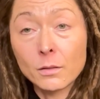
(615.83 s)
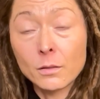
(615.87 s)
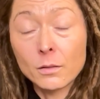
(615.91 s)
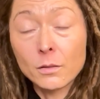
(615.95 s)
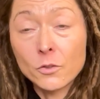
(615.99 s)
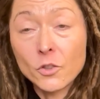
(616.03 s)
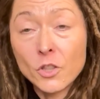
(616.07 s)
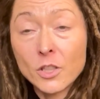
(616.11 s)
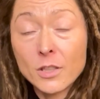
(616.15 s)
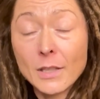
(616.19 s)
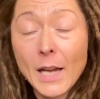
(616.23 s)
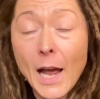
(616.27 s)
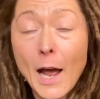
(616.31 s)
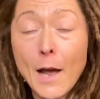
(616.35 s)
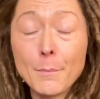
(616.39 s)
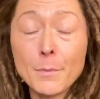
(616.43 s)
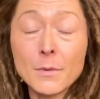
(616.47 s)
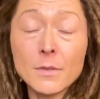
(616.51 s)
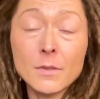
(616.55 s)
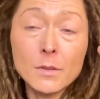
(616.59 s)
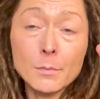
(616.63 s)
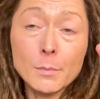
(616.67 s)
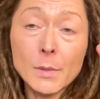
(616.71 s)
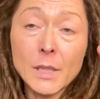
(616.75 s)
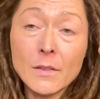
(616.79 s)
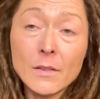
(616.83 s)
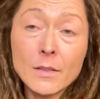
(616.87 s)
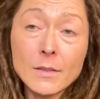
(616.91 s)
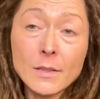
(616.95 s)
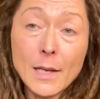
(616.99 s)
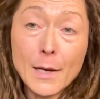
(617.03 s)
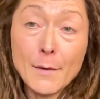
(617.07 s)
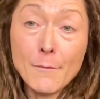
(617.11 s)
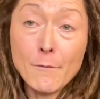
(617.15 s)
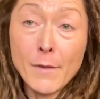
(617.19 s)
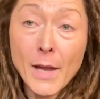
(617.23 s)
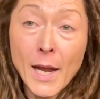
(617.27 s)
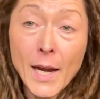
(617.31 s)
just happens to be in the
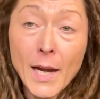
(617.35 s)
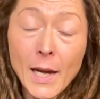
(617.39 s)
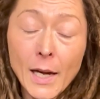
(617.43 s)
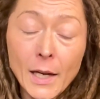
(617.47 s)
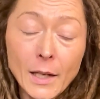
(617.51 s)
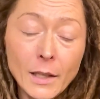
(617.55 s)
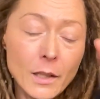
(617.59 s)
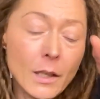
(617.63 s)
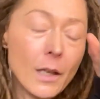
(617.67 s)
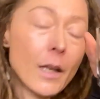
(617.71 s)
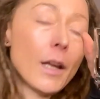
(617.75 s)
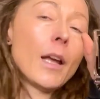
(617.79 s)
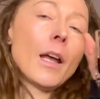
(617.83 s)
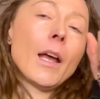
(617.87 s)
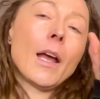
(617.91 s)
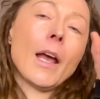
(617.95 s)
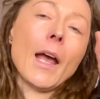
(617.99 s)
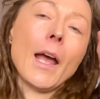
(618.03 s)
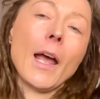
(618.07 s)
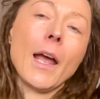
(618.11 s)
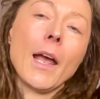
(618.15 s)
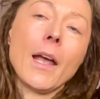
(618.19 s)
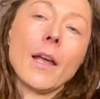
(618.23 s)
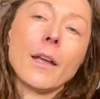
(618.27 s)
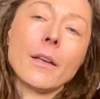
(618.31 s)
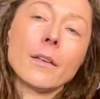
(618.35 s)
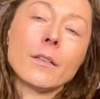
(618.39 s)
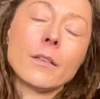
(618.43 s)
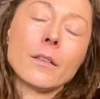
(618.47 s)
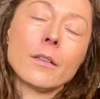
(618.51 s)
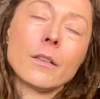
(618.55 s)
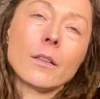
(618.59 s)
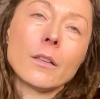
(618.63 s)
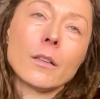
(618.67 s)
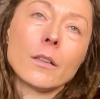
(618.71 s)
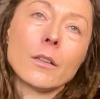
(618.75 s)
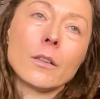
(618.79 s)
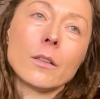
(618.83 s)
same vein and
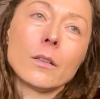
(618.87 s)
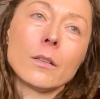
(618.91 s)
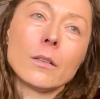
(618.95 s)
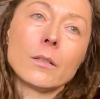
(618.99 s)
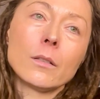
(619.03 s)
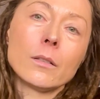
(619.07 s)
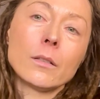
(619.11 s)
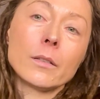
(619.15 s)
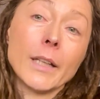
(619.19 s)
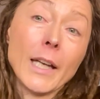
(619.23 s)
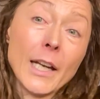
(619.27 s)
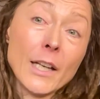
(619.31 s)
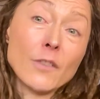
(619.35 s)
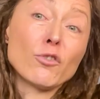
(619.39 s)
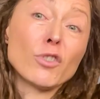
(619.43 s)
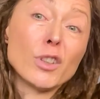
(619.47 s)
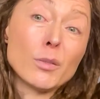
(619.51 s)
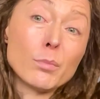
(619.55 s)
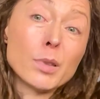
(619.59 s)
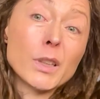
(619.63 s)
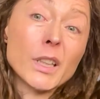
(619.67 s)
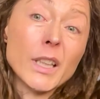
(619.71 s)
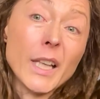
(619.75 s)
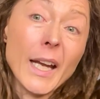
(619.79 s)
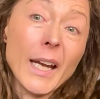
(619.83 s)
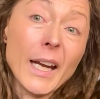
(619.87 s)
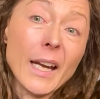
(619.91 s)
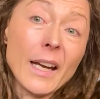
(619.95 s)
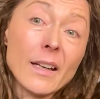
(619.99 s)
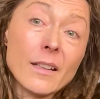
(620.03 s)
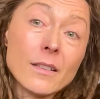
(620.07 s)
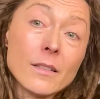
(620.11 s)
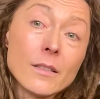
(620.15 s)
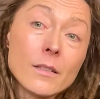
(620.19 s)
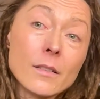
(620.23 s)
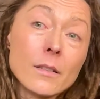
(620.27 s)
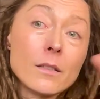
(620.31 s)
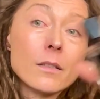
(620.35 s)
can
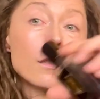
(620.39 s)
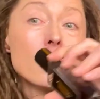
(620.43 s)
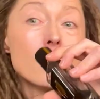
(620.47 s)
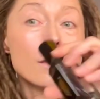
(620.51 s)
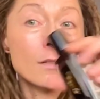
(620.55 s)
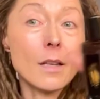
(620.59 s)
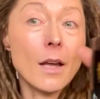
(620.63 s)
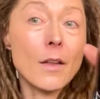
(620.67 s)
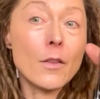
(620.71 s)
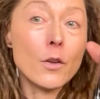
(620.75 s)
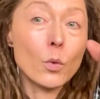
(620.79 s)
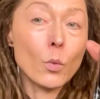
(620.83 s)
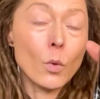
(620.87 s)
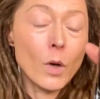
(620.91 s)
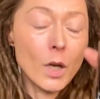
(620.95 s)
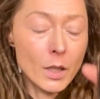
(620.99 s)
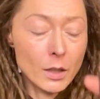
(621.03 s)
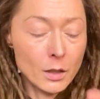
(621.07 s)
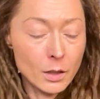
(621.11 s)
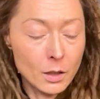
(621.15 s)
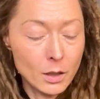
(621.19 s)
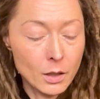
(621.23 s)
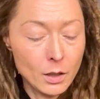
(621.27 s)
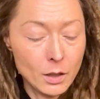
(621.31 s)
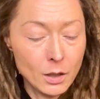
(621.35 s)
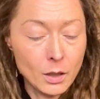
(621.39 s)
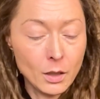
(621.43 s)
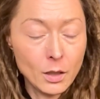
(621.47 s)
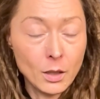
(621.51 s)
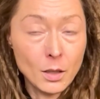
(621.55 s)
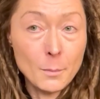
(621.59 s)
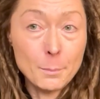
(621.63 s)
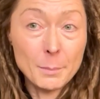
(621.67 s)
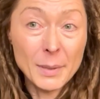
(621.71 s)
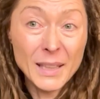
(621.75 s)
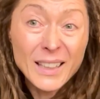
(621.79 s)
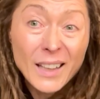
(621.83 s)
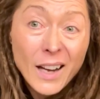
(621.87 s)
replace this other one
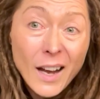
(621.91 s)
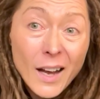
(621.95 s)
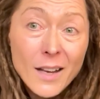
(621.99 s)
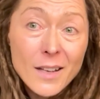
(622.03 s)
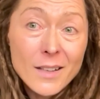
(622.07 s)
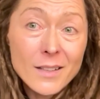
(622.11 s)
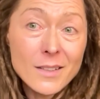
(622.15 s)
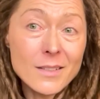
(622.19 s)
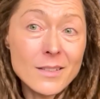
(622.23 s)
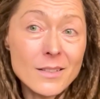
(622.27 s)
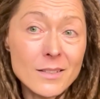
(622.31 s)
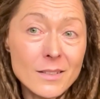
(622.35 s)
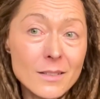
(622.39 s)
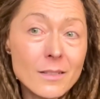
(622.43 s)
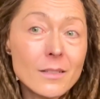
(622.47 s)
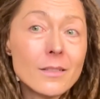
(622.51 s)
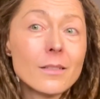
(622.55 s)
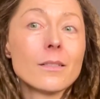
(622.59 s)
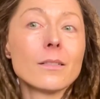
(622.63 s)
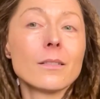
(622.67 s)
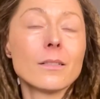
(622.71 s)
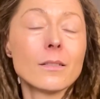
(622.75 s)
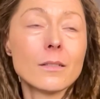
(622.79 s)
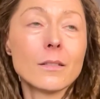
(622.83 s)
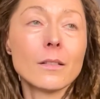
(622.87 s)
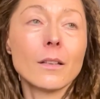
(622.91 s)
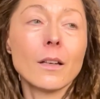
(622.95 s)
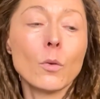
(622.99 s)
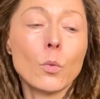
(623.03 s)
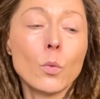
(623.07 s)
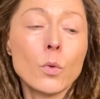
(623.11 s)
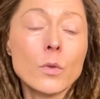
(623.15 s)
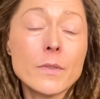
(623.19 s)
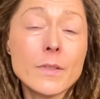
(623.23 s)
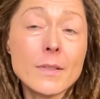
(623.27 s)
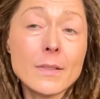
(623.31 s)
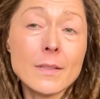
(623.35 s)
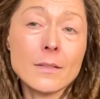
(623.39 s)
because
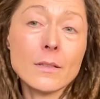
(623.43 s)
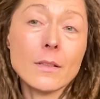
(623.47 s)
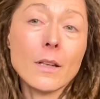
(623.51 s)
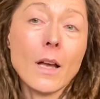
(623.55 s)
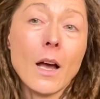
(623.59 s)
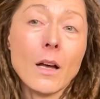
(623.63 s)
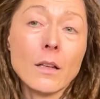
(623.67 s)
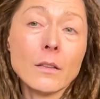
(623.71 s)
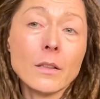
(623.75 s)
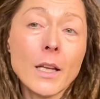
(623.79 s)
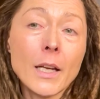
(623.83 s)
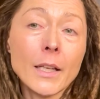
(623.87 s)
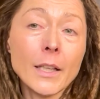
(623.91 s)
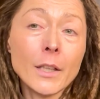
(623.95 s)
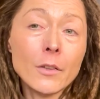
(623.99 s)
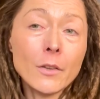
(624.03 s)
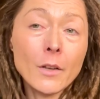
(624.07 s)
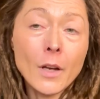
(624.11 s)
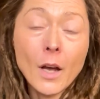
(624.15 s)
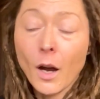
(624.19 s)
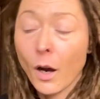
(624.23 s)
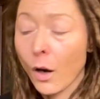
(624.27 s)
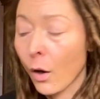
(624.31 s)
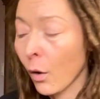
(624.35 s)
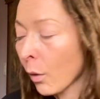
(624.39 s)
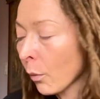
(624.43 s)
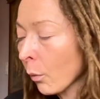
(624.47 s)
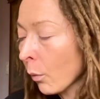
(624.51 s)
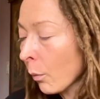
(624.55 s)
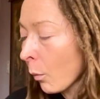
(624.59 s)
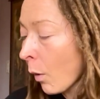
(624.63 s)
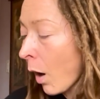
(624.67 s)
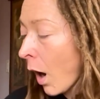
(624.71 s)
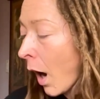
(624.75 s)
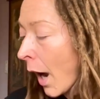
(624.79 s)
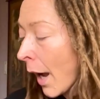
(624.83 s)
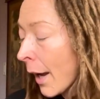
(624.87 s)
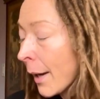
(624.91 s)
I'll let you know
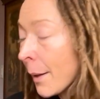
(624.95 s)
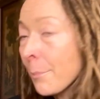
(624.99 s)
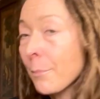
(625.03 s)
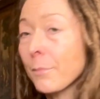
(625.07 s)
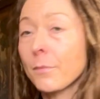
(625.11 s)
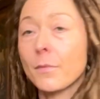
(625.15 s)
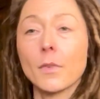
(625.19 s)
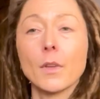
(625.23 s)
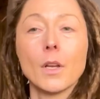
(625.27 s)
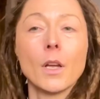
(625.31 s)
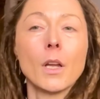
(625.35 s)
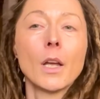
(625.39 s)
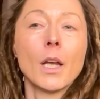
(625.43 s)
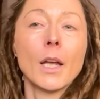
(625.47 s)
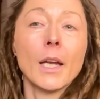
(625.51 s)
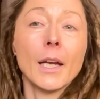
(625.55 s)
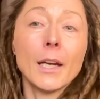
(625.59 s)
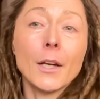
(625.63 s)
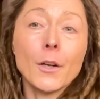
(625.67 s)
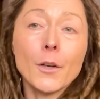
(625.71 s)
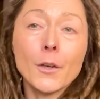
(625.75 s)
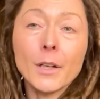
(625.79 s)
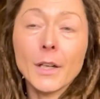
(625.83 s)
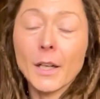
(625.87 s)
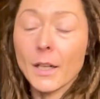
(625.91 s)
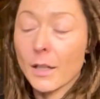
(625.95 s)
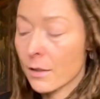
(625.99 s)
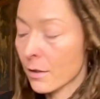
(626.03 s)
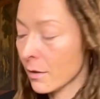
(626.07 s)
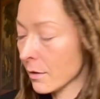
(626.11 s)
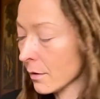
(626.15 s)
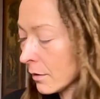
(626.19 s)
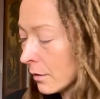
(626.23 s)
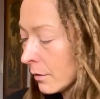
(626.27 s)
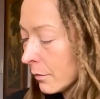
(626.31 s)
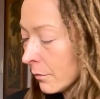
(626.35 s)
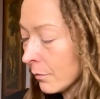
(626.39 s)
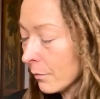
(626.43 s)
why. Here it
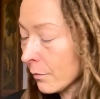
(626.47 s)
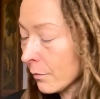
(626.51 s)
is.